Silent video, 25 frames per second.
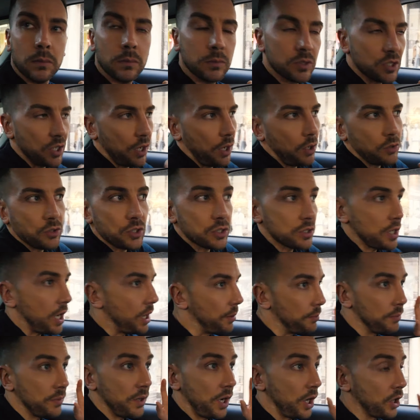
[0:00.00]
So I just
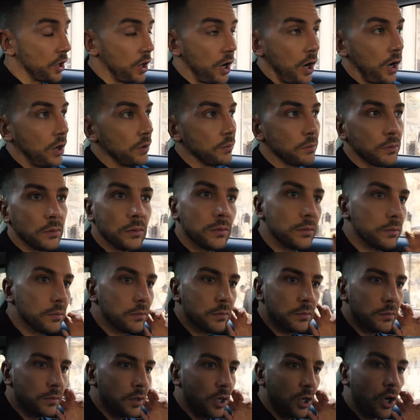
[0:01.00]
I'm, I can't
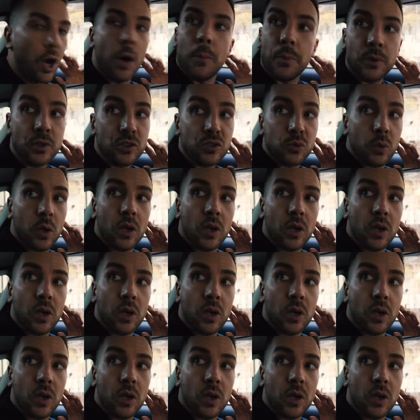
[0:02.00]
can't put into